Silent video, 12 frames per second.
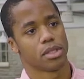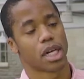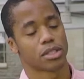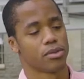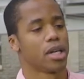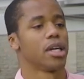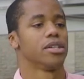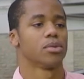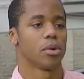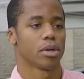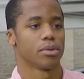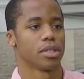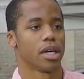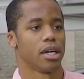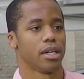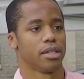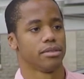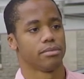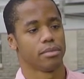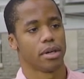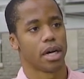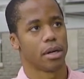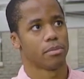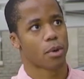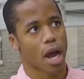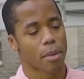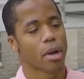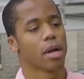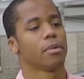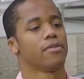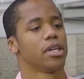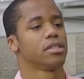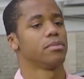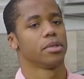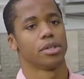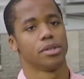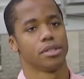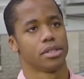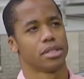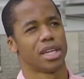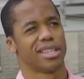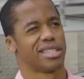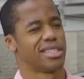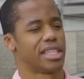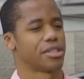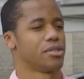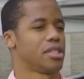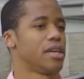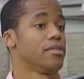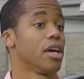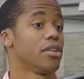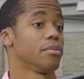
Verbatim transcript: Dr. Ron Harris-Warrick was our primary professor, but there was I think 6 or 7 other